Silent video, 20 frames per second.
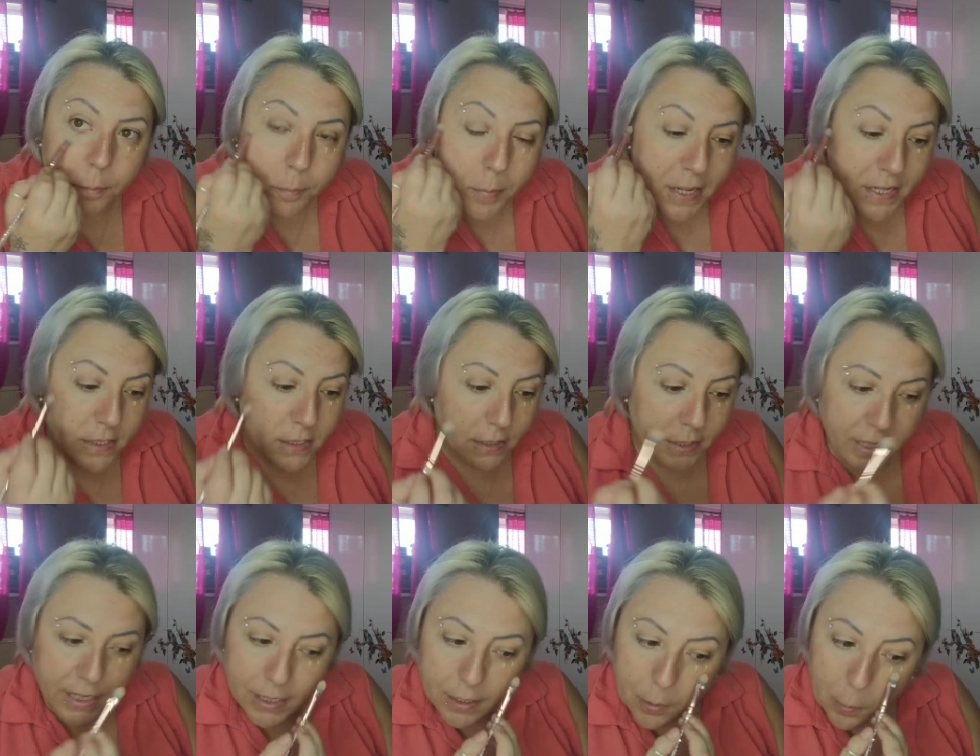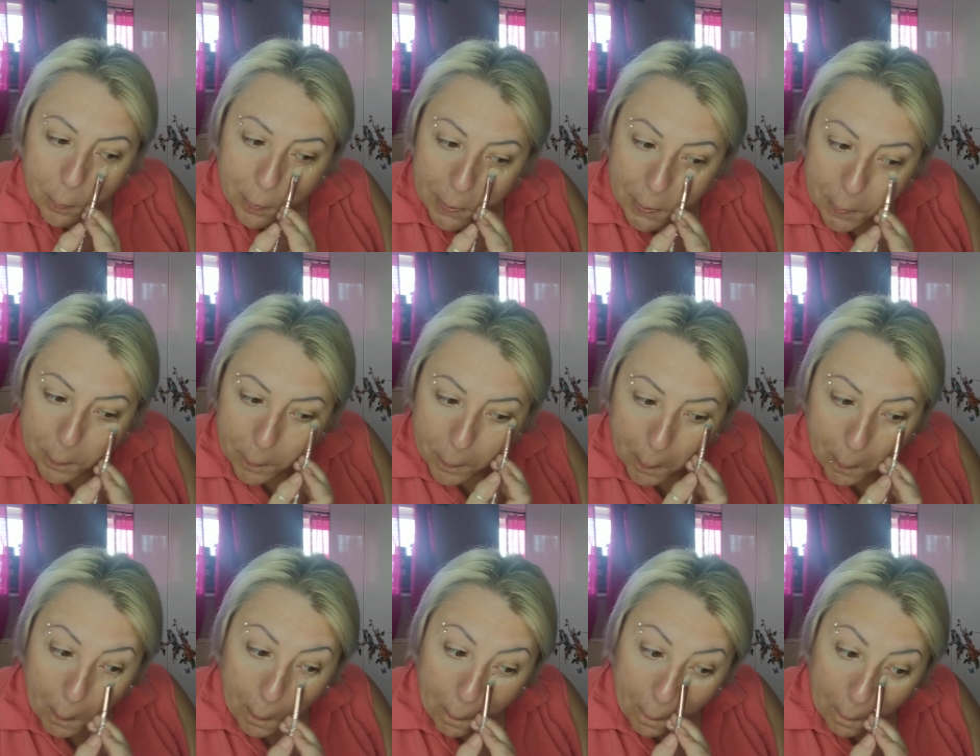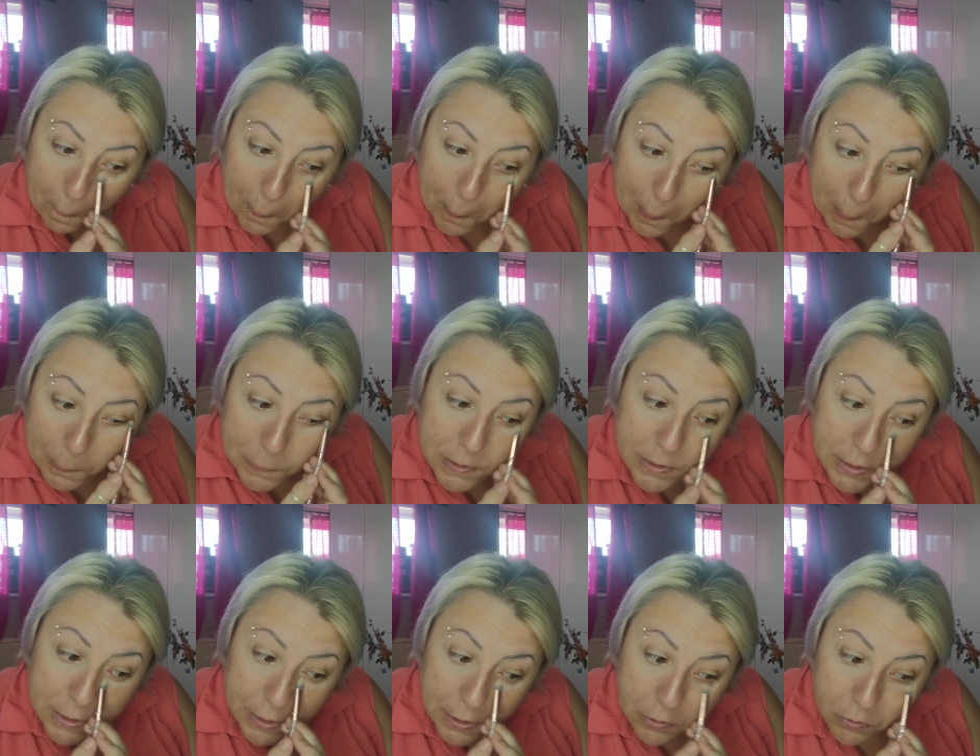Basically, when you put
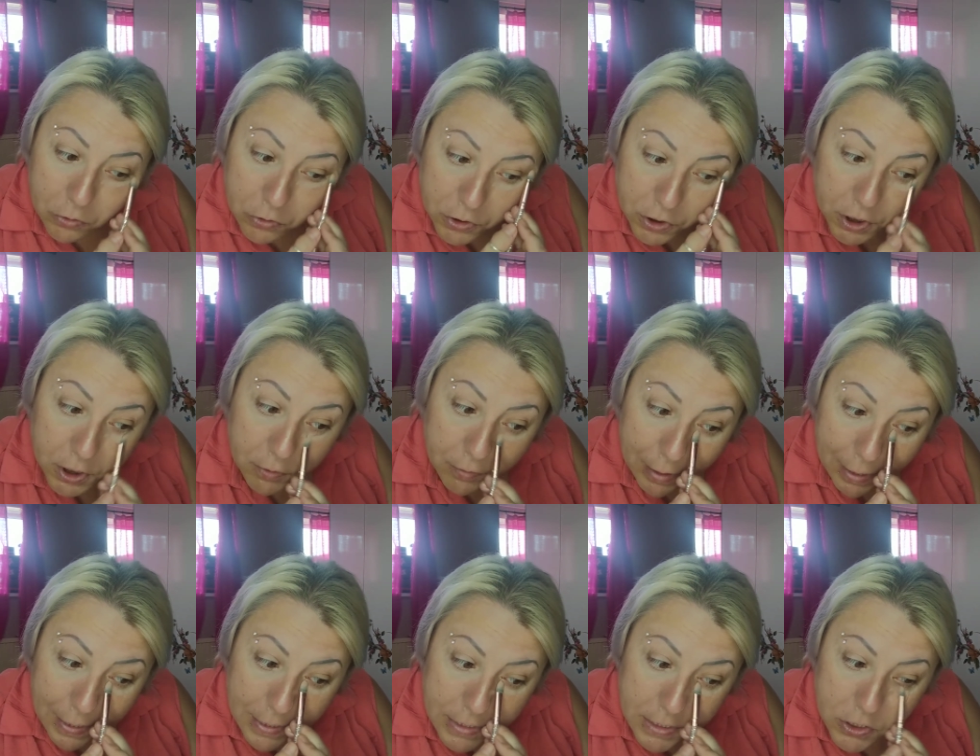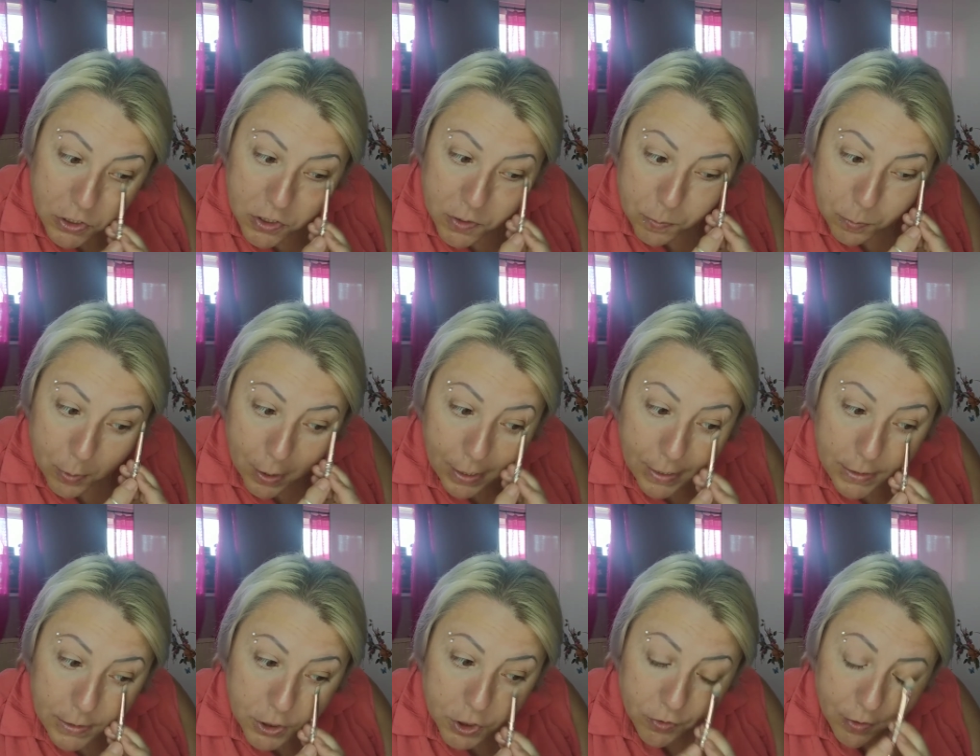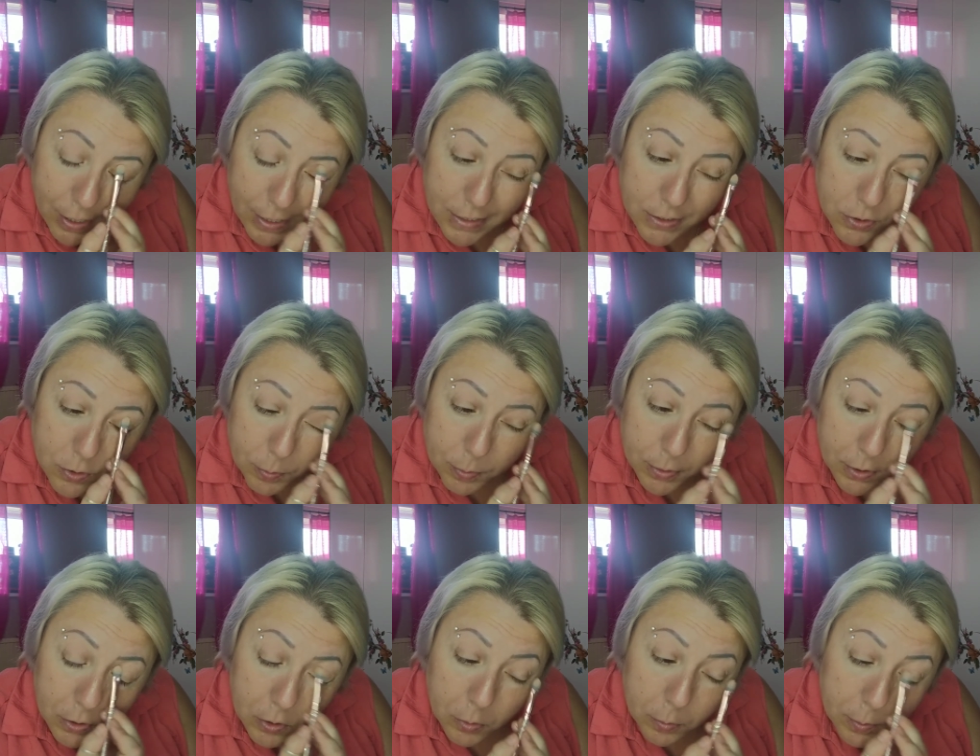concealer under your eyes, it just brightens your eyes up
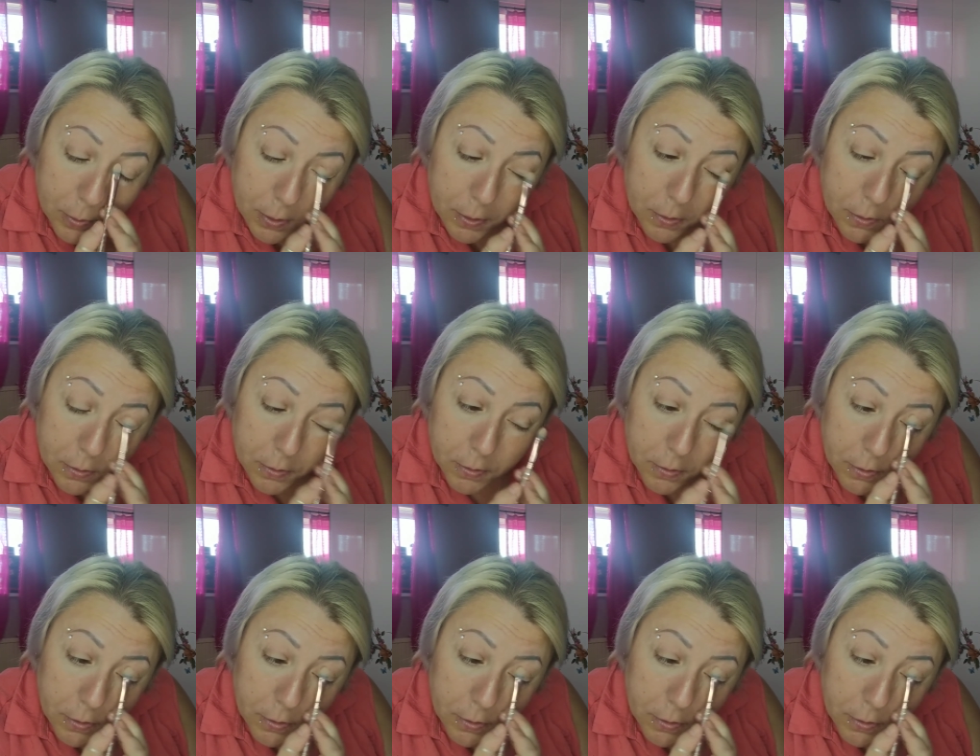a little bit.